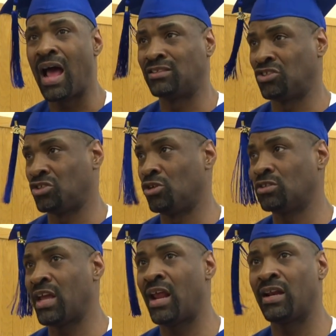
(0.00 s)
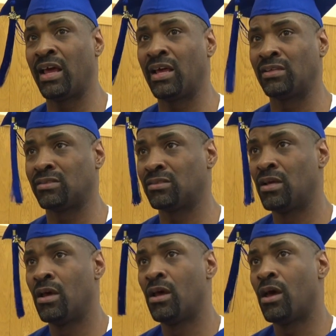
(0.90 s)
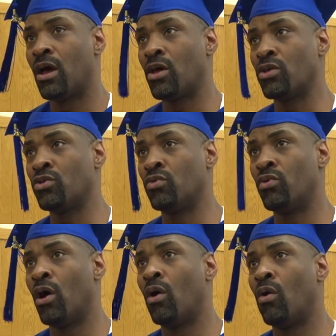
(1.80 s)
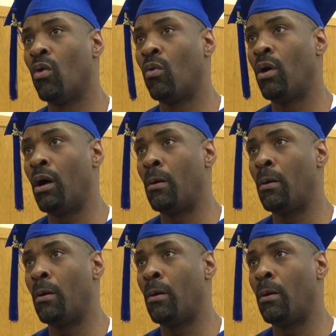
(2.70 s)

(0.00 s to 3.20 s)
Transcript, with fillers: I just looked at it as, you know,